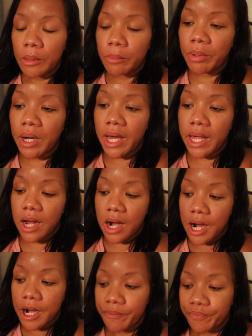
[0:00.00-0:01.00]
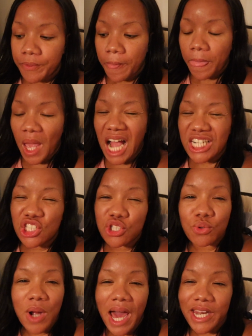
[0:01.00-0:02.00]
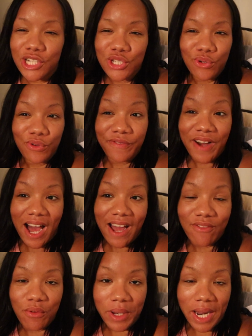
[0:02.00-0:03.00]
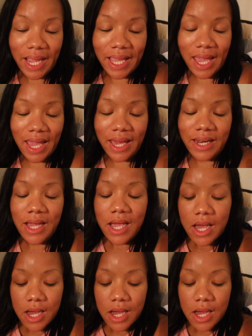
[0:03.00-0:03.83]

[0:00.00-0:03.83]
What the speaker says: but I try to do 5 when I can.